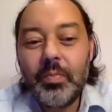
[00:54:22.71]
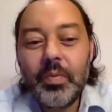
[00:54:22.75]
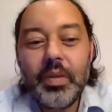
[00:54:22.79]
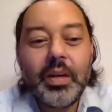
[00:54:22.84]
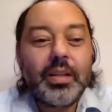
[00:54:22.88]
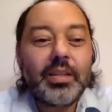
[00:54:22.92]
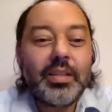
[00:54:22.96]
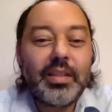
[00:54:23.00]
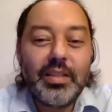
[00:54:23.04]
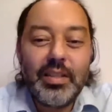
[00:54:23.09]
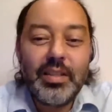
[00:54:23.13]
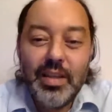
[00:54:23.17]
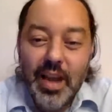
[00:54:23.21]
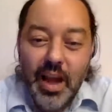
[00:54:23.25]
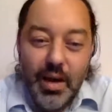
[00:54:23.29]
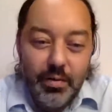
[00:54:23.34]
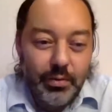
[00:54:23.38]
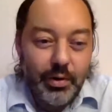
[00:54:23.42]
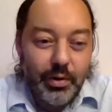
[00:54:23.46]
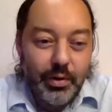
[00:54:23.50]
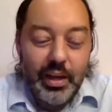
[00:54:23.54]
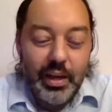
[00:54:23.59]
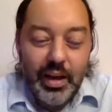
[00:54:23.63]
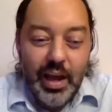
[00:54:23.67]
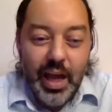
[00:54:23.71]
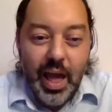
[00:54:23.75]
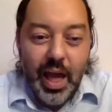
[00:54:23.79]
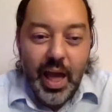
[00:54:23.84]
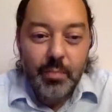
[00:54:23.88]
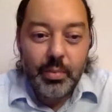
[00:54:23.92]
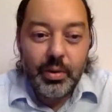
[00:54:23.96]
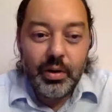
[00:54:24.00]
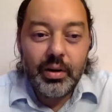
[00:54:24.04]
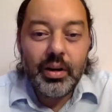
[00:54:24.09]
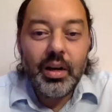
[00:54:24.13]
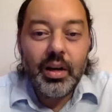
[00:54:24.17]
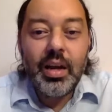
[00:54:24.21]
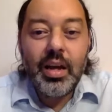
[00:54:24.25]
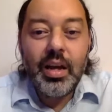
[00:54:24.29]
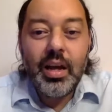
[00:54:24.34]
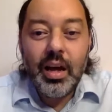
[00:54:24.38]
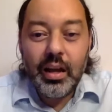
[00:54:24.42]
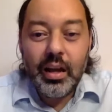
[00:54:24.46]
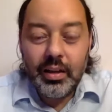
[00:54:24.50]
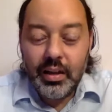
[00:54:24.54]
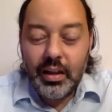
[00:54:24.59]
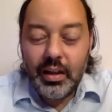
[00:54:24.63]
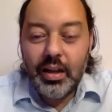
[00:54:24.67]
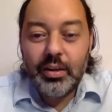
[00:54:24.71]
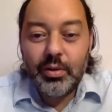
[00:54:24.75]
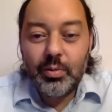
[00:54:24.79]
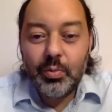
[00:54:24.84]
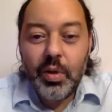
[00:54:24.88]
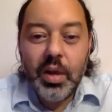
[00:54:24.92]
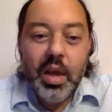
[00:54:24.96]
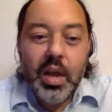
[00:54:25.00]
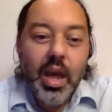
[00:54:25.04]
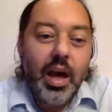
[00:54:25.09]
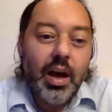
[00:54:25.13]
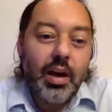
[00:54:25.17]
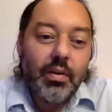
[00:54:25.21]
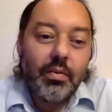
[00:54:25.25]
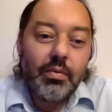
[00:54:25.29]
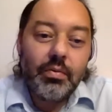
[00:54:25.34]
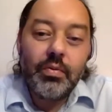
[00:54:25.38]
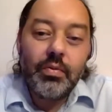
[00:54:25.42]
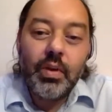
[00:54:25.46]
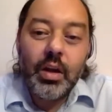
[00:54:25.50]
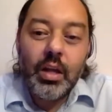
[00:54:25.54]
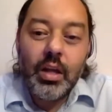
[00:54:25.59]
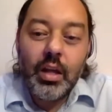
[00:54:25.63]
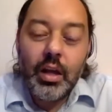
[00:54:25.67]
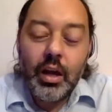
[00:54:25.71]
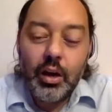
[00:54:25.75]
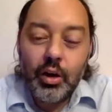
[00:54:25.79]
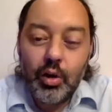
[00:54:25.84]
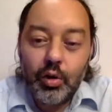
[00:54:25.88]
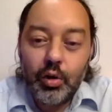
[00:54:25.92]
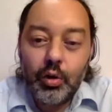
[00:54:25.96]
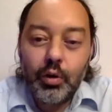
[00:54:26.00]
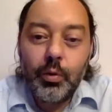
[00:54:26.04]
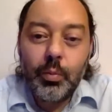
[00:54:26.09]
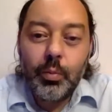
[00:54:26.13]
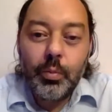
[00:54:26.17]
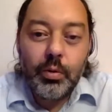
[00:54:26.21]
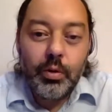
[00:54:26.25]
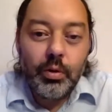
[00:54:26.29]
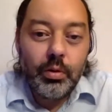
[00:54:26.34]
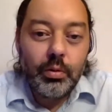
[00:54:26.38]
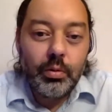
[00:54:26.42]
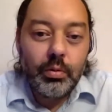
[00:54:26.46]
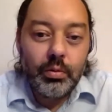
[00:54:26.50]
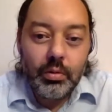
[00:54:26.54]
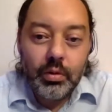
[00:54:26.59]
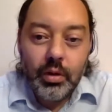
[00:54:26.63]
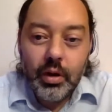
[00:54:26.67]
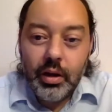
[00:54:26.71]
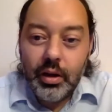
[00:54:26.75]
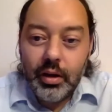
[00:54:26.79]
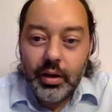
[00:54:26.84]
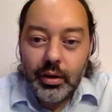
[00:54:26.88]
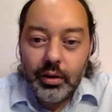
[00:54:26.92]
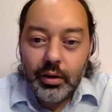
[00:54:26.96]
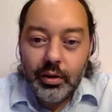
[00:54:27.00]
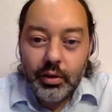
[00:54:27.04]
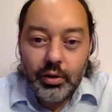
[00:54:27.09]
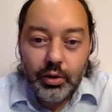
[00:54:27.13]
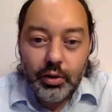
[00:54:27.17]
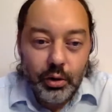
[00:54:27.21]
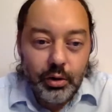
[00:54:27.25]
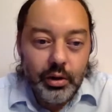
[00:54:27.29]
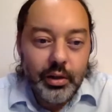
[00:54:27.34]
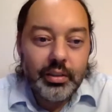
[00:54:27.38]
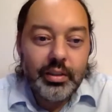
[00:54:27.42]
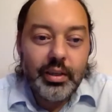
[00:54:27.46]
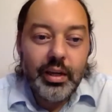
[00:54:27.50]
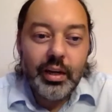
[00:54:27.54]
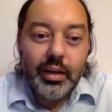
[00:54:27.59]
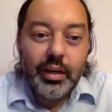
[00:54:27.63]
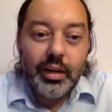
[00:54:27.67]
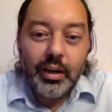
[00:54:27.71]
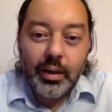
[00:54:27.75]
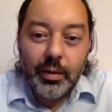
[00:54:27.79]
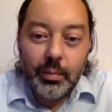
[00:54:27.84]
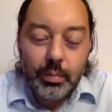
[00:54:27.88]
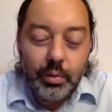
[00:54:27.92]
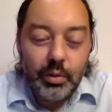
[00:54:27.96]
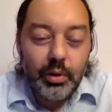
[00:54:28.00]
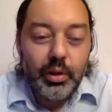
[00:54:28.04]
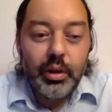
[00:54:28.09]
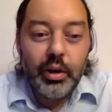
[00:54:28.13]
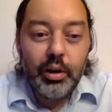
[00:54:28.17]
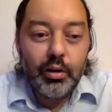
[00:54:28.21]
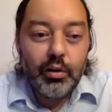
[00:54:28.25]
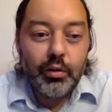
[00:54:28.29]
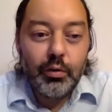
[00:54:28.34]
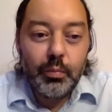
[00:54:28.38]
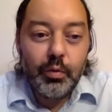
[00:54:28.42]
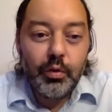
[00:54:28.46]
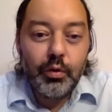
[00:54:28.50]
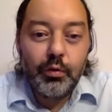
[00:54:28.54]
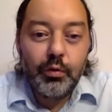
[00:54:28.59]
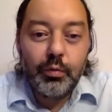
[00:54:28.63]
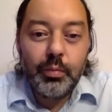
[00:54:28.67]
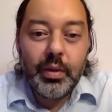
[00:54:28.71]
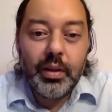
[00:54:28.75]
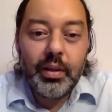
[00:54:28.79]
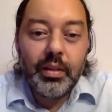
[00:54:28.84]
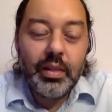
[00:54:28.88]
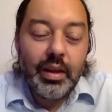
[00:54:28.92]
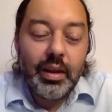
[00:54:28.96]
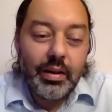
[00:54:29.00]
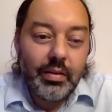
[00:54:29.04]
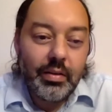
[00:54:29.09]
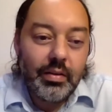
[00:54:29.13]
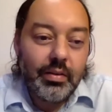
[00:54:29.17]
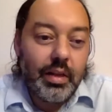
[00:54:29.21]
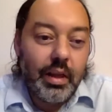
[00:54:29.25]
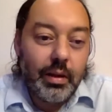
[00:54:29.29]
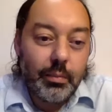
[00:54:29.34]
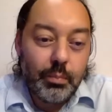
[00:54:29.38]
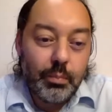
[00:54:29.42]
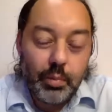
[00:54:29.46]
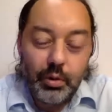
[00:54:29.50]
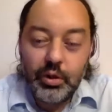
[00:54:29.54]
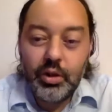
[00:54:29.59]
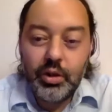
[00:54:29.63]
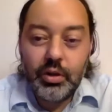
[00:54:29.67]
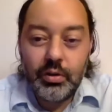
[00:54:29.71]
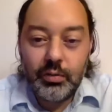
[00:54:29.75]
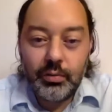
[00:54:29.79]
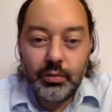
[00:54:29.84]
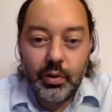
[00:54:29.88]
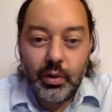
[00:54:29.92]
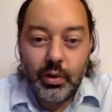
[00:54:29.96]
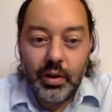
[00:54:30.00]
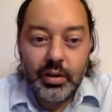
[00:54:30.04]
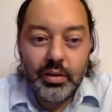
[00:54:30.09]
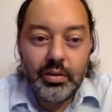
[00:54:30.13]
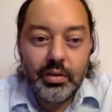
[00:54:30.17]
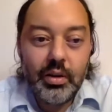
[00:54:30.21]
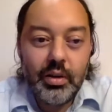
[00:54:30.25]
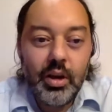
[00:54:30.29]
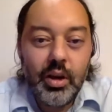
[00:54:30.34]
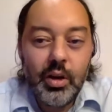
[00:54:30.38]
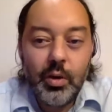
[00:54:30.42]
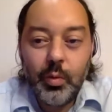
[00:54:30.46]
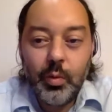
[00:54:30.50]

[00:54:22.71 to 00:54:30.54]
It's never going to happen unless we have a global solidarity political movement that pushes for this.